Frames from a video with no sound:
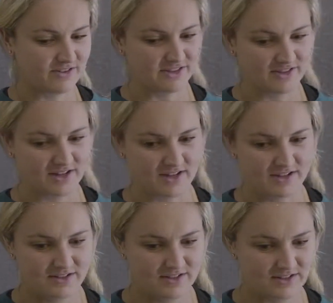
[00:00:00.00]
I think
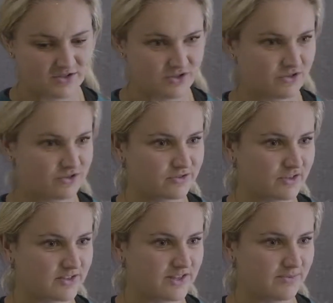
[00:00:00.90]
that is huge for
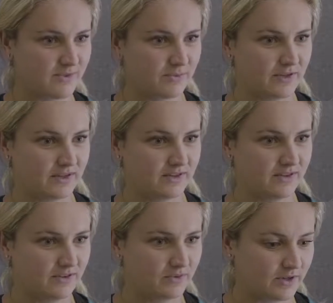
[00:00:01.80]
our team, that we can
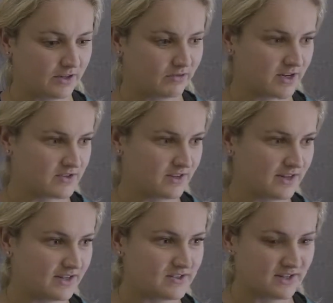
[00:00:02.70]
rest
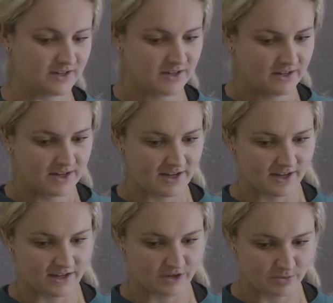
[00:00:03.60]
legs
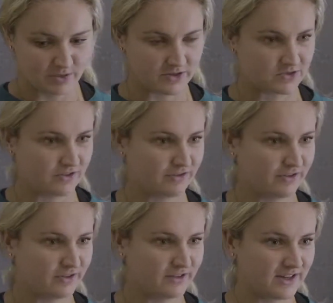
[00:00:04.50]
and get new players on the
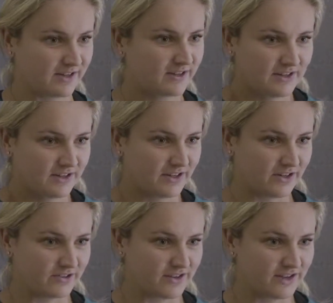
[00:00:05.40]
field that, you
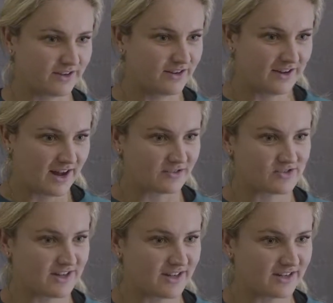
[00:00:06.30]
know, did
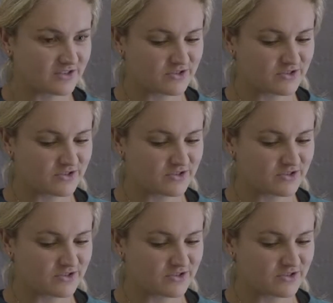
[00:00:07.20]
outstanding.